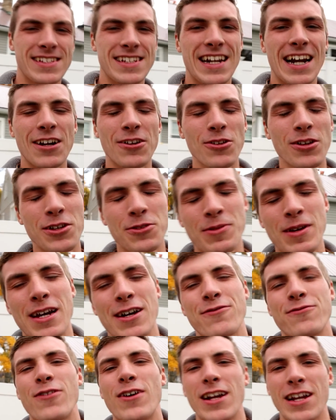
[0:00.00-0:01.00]
See, not only do we
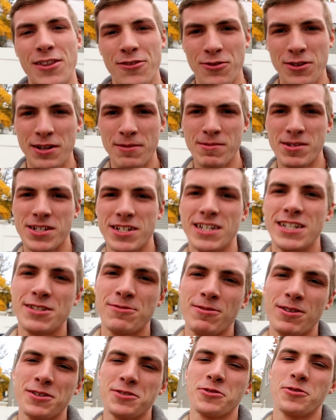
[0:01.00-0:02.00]
have fun at 3D
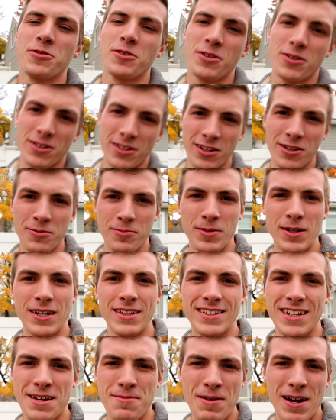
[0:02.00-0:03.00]
Machines, we also learn a little
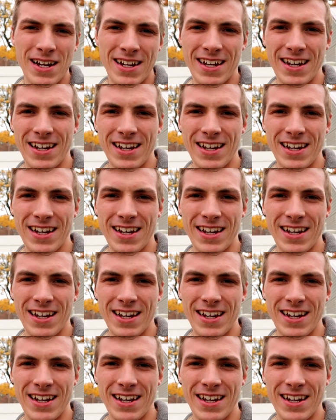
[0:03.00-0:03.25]
bit day by